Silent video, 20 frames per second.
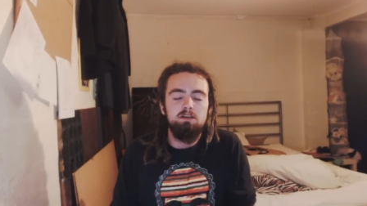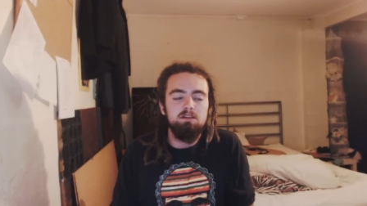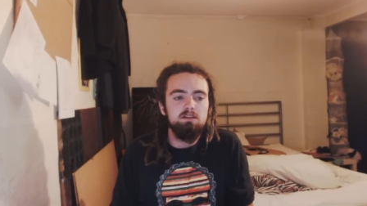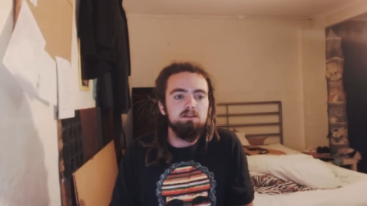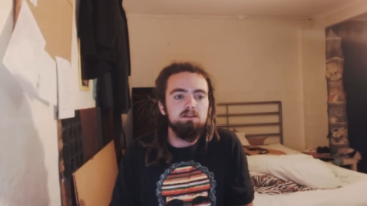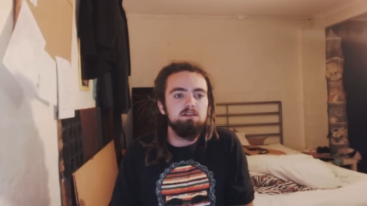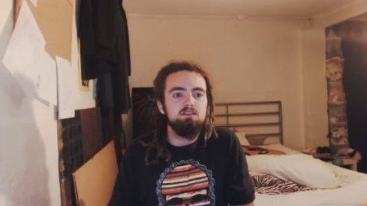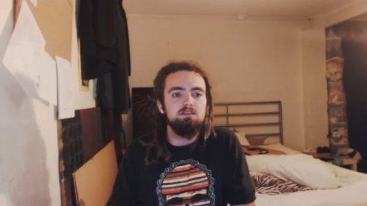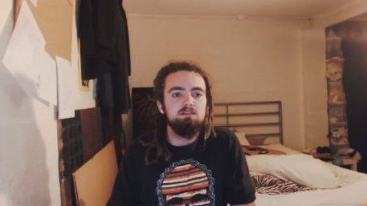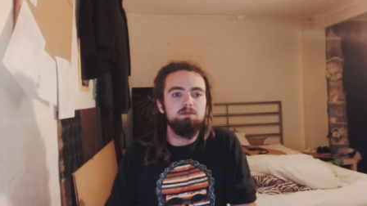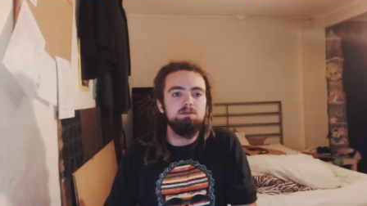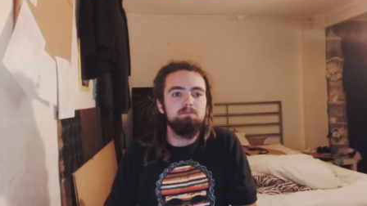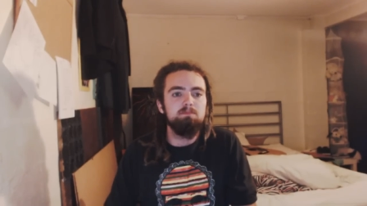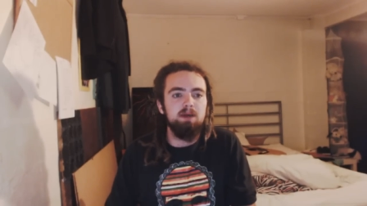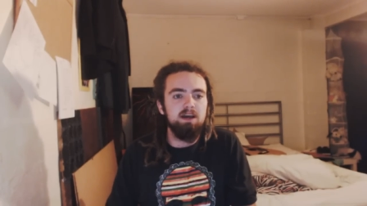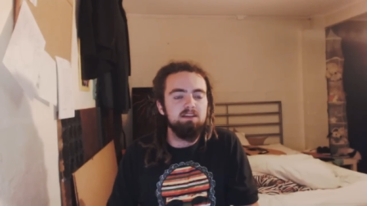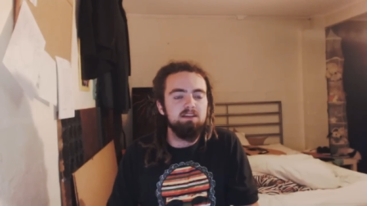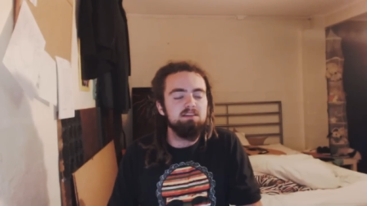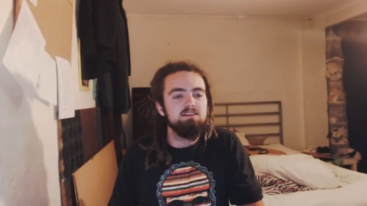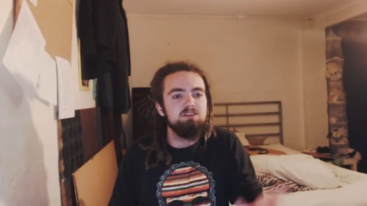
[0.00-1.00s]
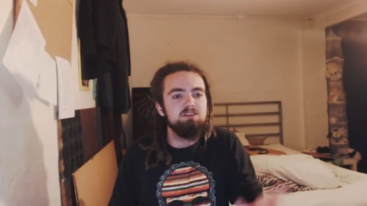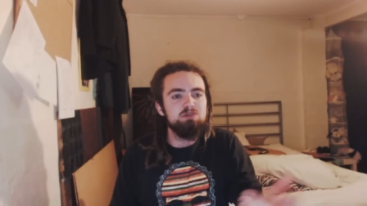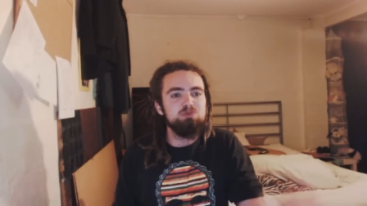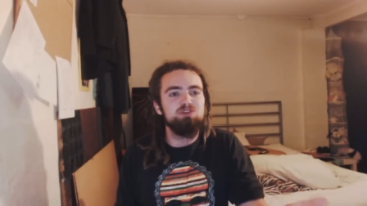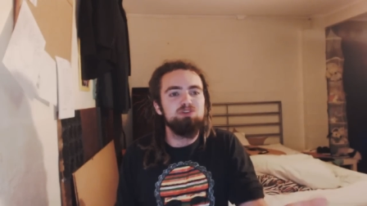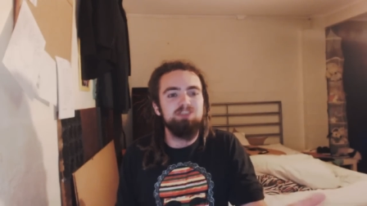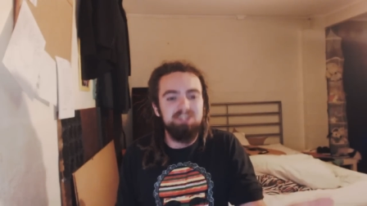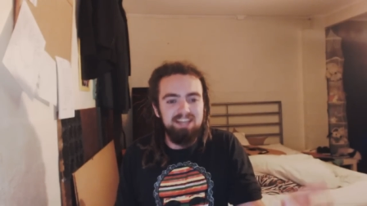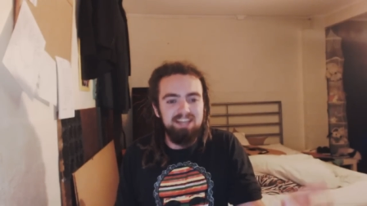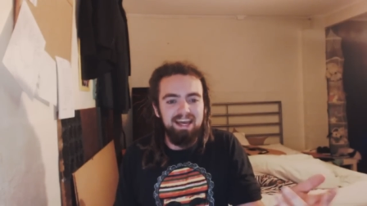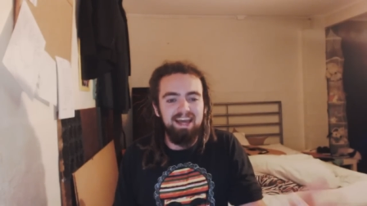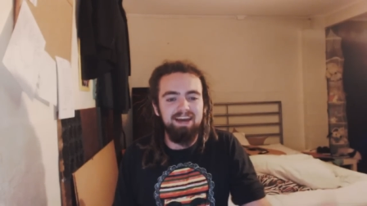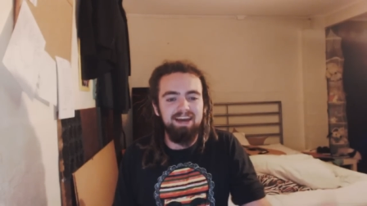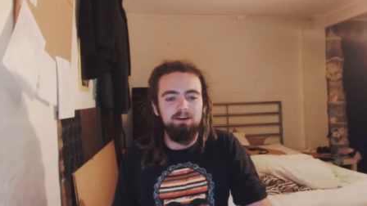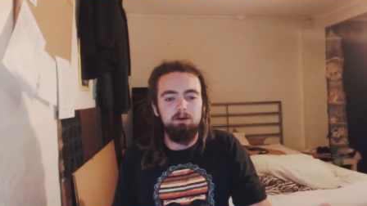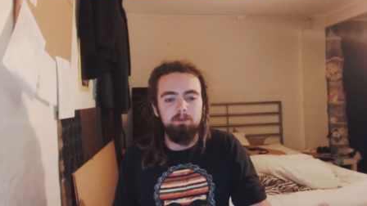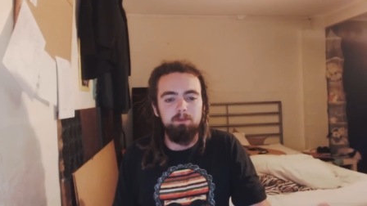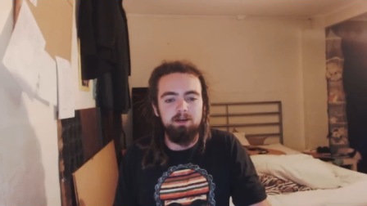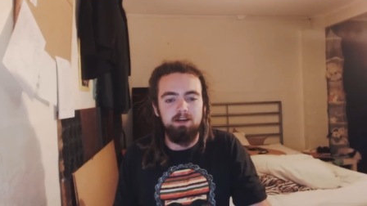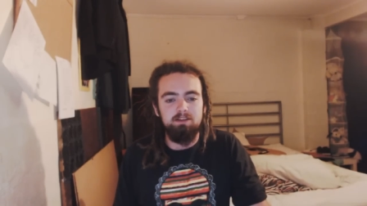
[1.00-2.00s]
that there's something bad, that you should
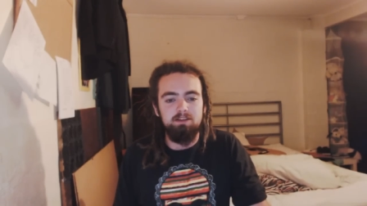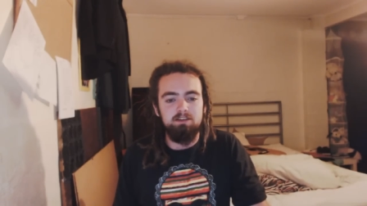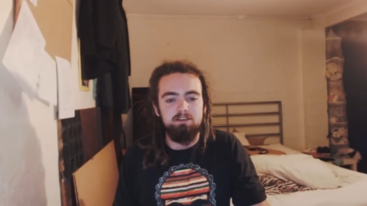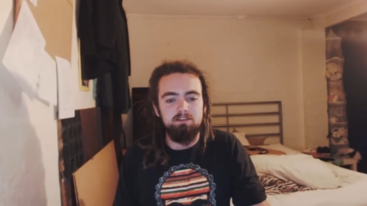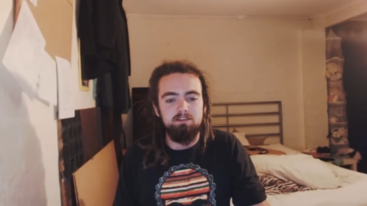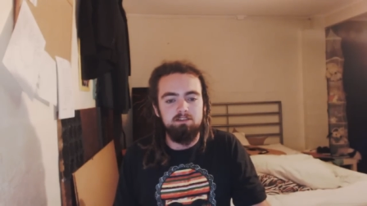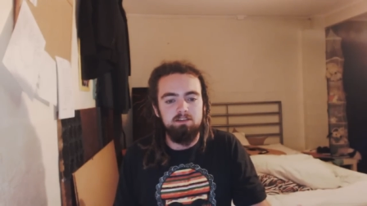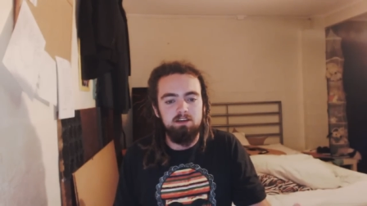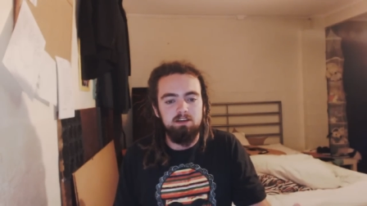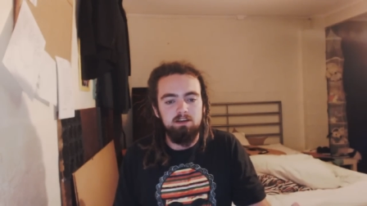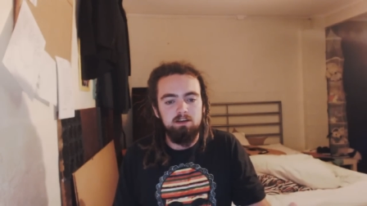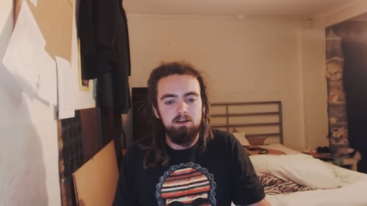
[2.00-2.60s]
care about this.